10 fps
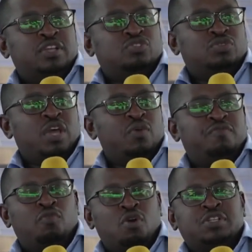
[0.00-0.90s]
Today we've
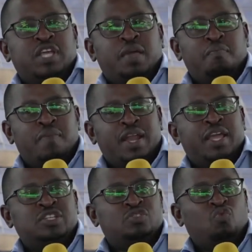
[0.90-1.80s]
got a
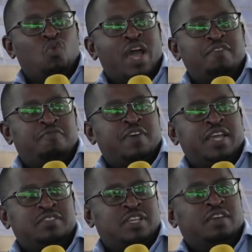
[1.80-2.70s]
managed Wi-Fi
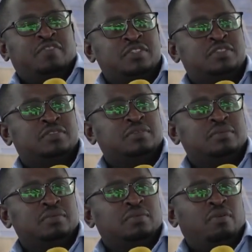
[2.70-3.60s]
service,
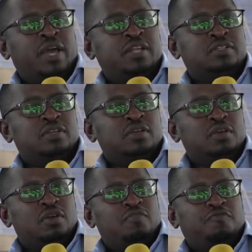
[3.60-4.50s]
right,
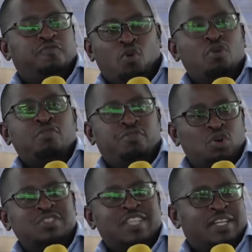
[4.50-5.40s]
for
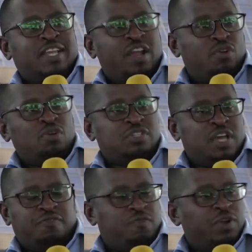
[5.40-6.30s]
those that cannot
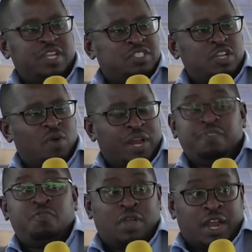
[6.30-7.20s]
afford SD-WAN. If
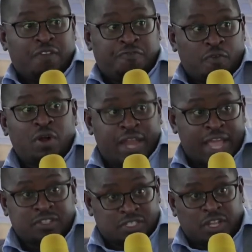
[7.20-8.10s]
you can afford
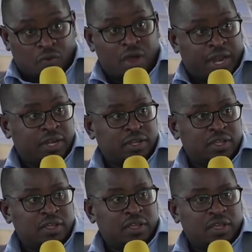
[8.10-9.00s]
SD-WAN,
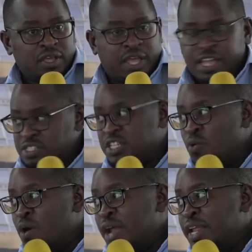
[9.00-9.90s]

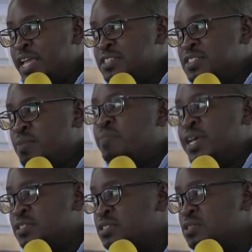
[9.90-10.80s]
SD-WAN is the
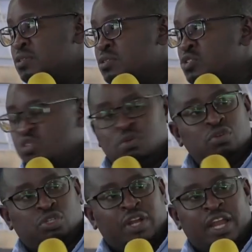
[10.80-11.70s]
best
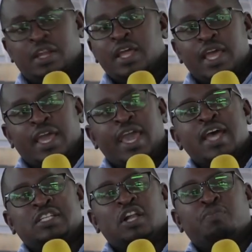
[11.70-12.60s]
solution. And Airtel